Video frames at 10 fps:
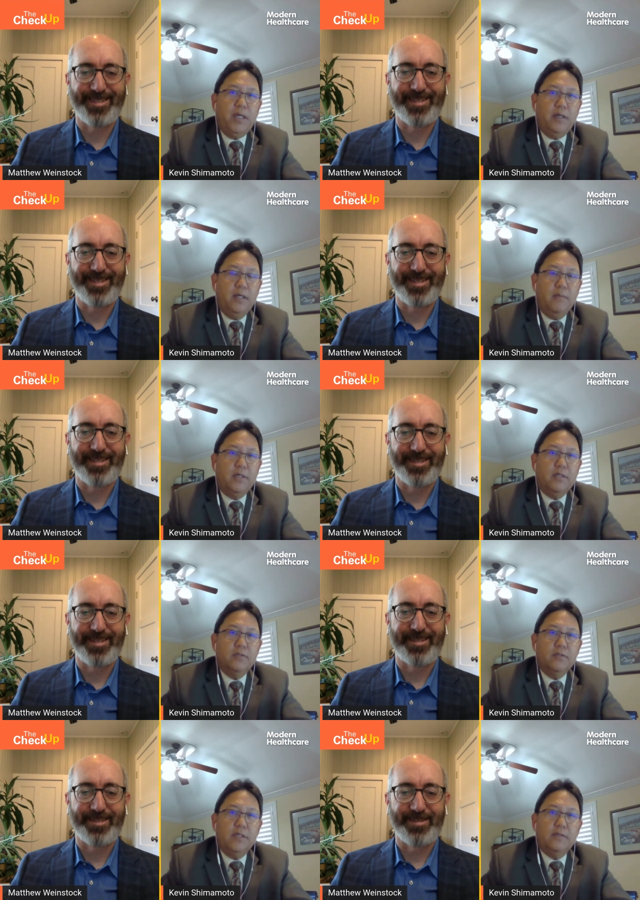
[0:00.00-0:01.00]
Speaker 1: pandemic
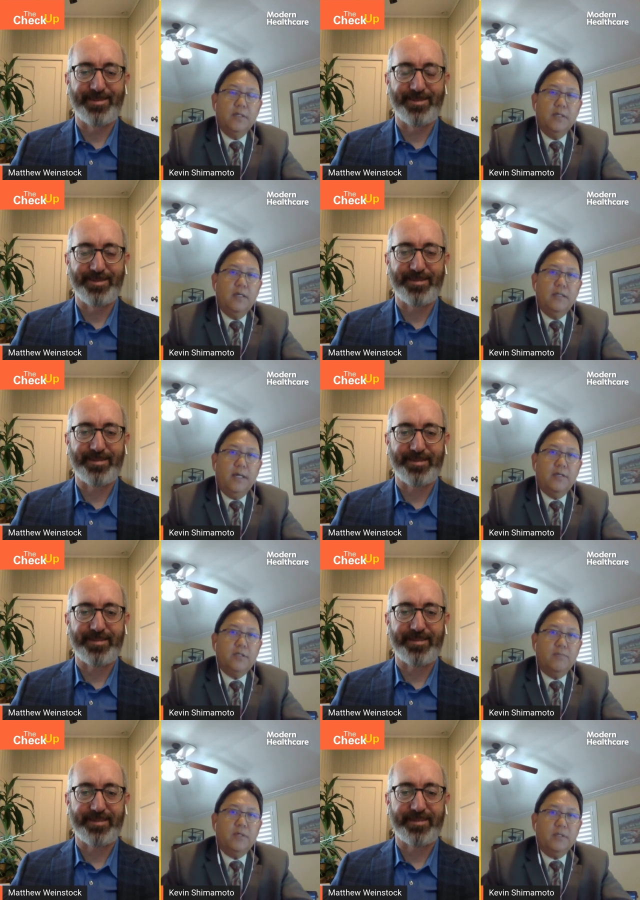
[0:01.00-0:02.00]
and that that
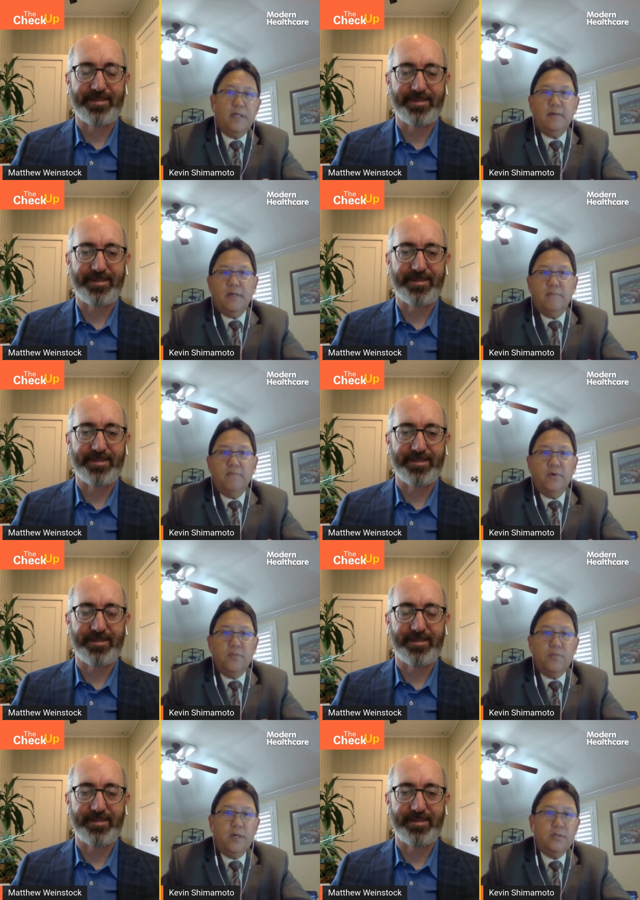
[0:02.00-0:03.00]
is something that i'm
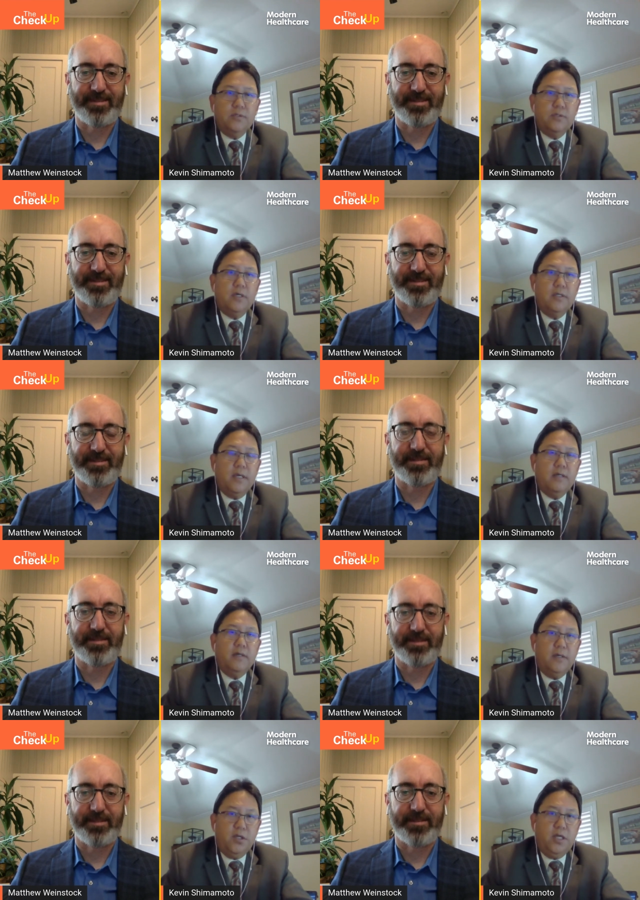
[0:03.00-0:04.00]
very proud to say that
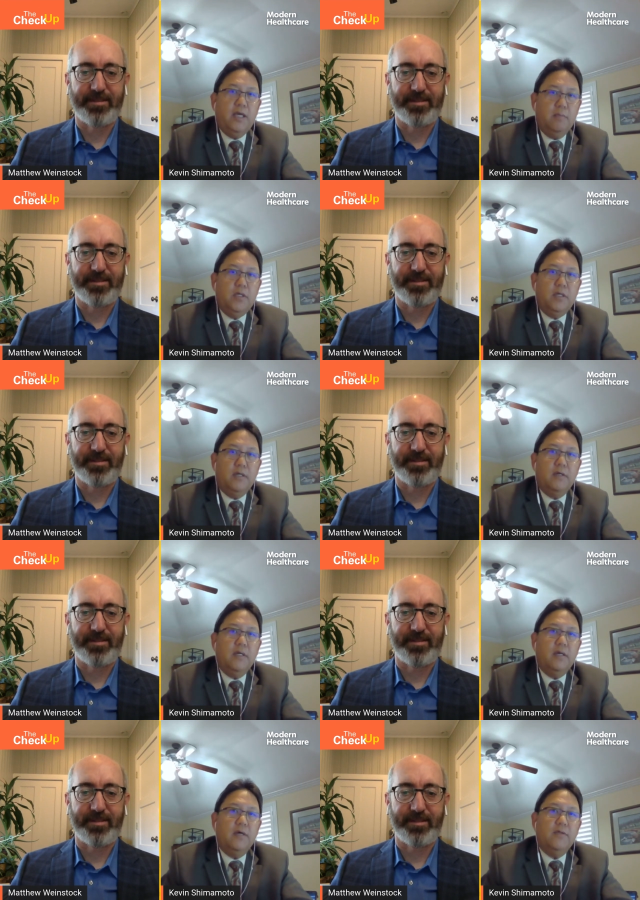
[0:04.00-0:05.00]
it can be done
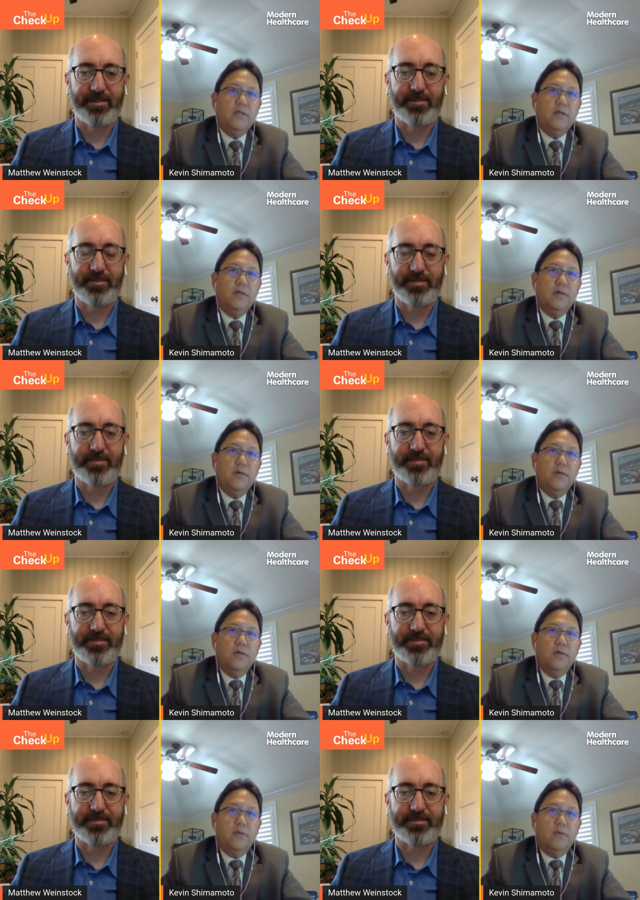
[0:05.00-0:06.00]
and i think
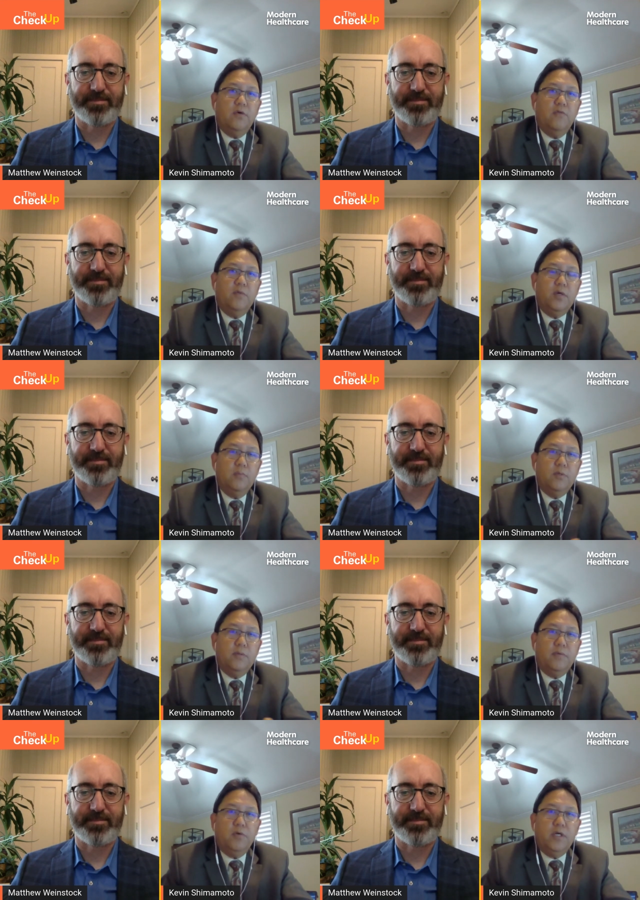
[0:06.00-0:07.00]
uh, hopefully
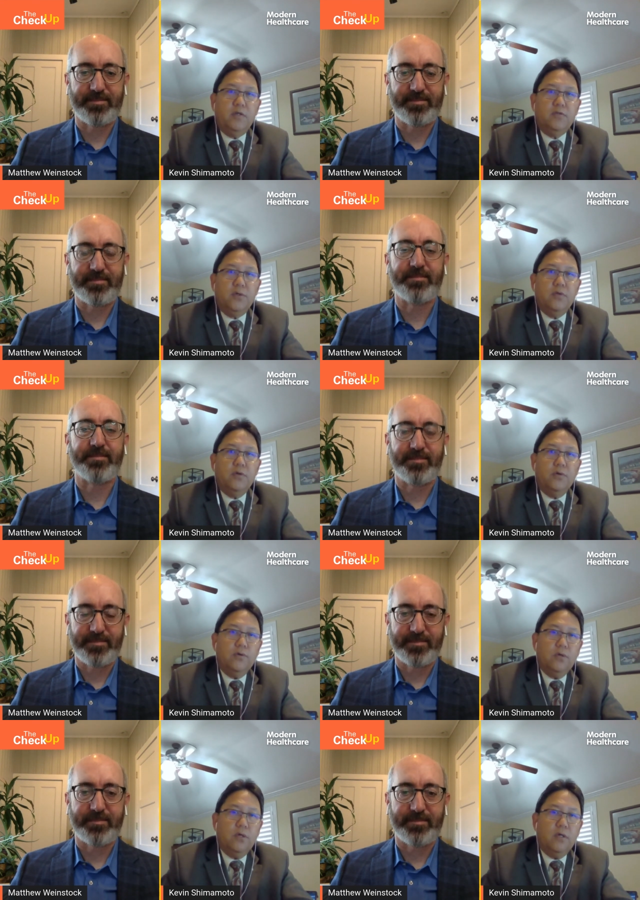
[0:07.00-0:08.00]
opened up the ways for other
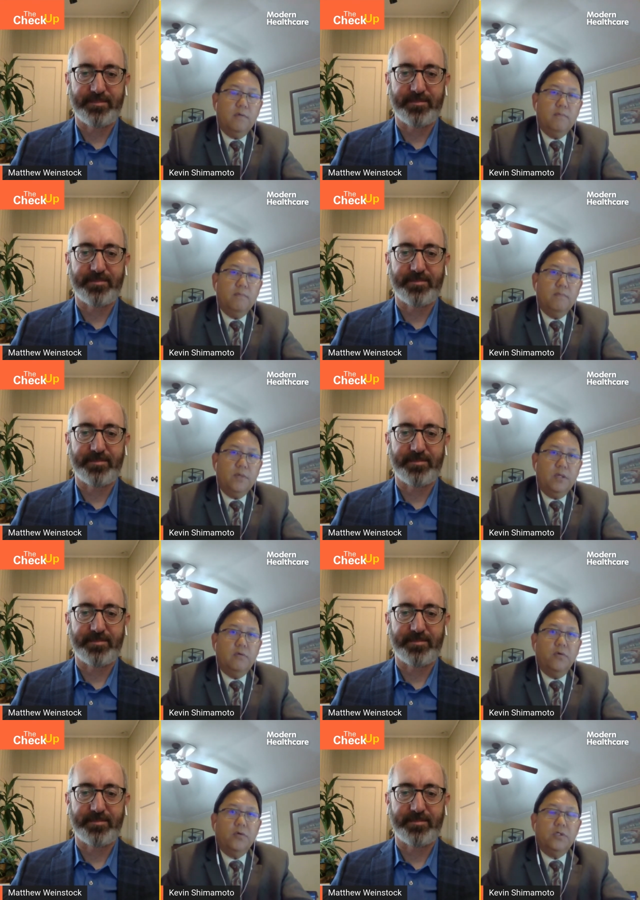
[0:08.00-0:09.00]
um, you
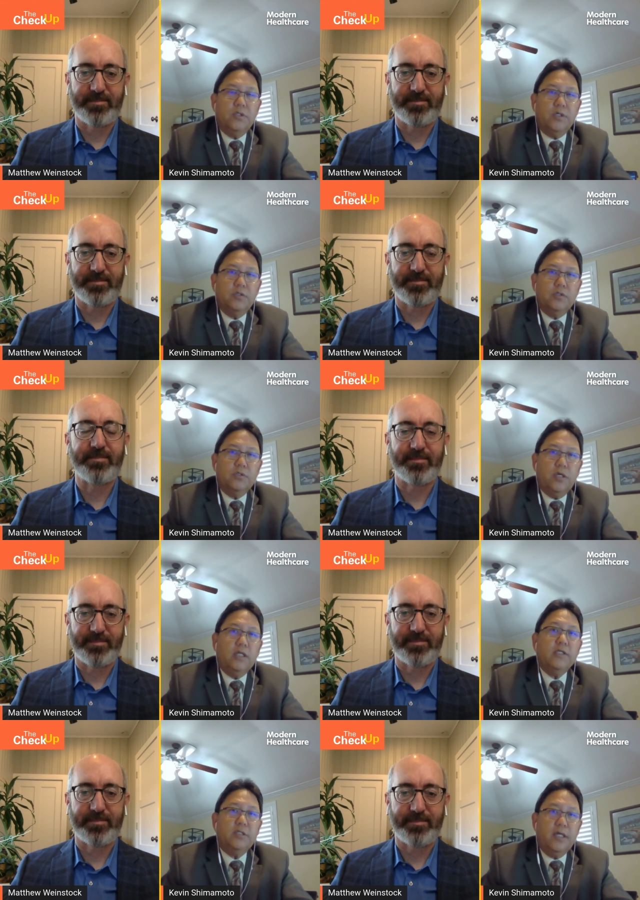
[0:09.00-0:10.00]
know organizations to
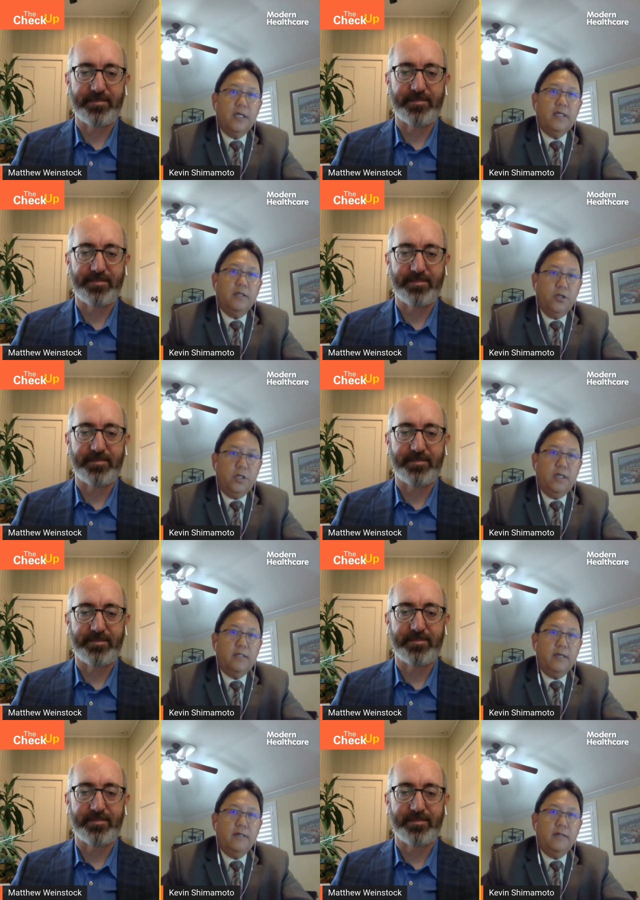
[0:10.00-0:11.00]
at least take a
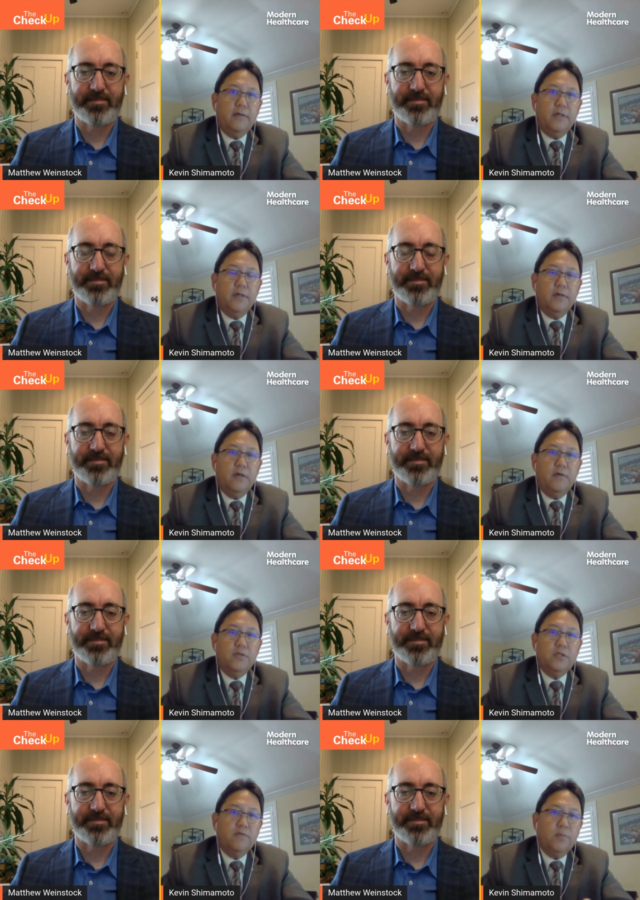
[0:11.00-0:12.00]
look at that and uh,
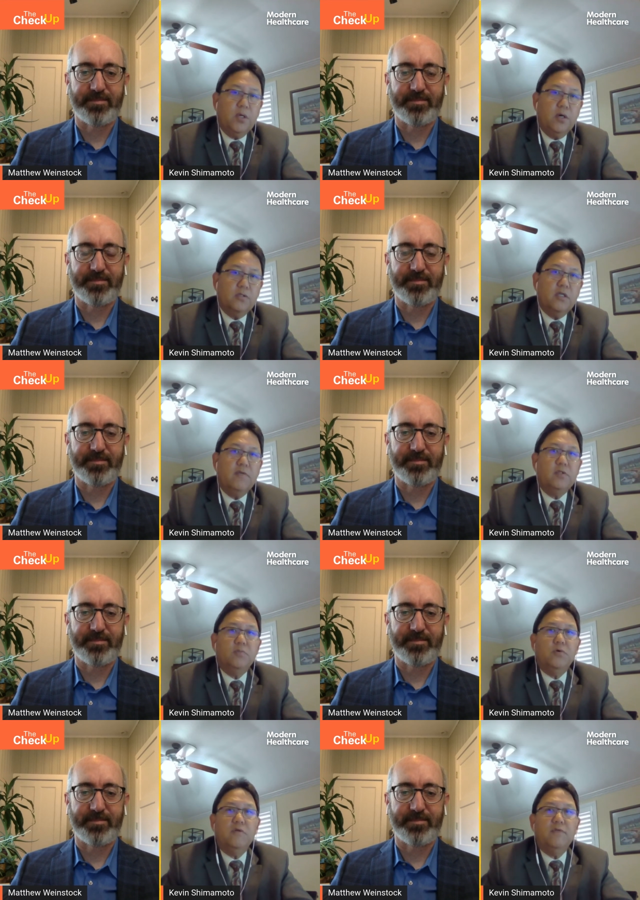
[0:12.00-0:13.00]
obviously from a cost
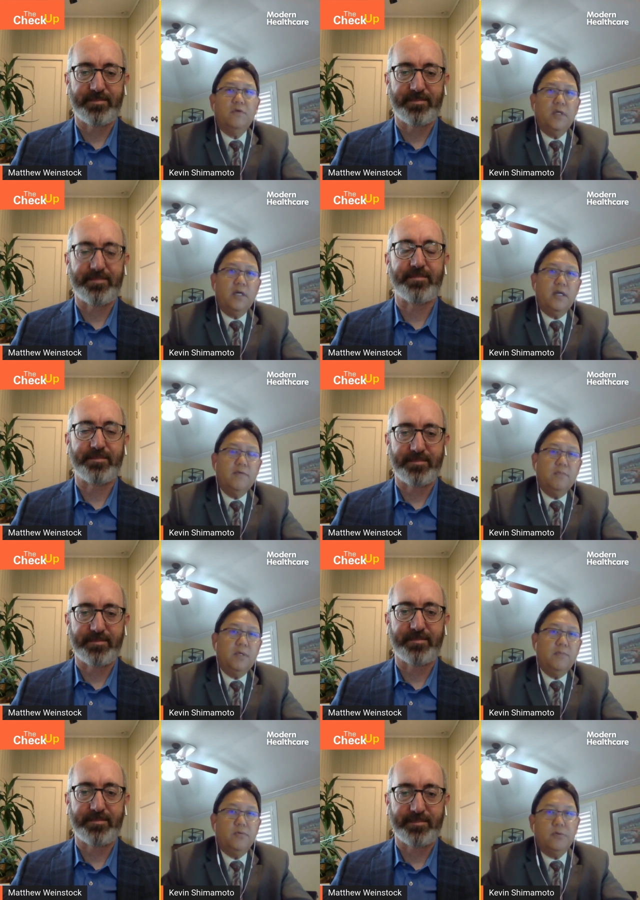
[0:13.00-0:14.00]
savings point of view not having
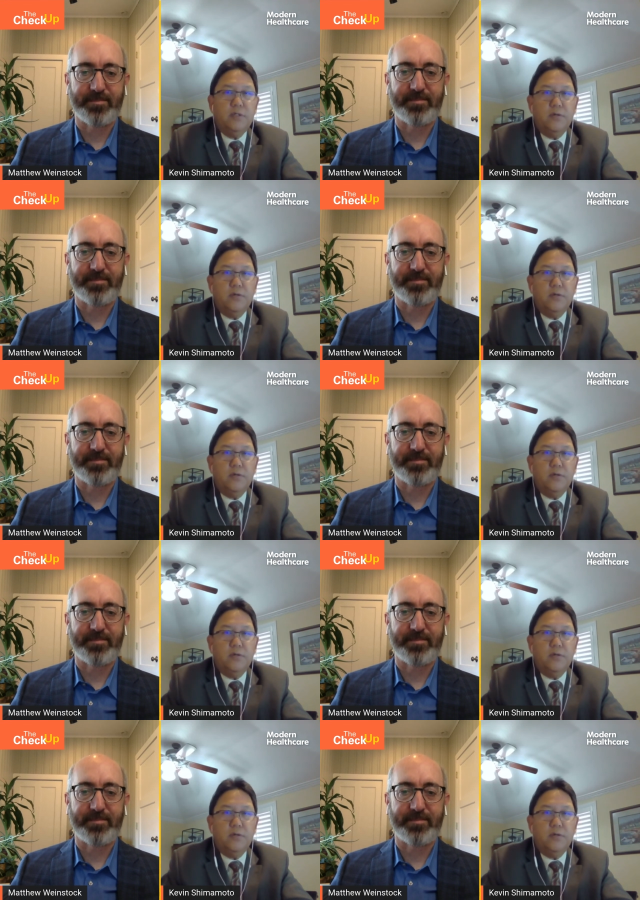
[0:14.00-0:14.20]
people in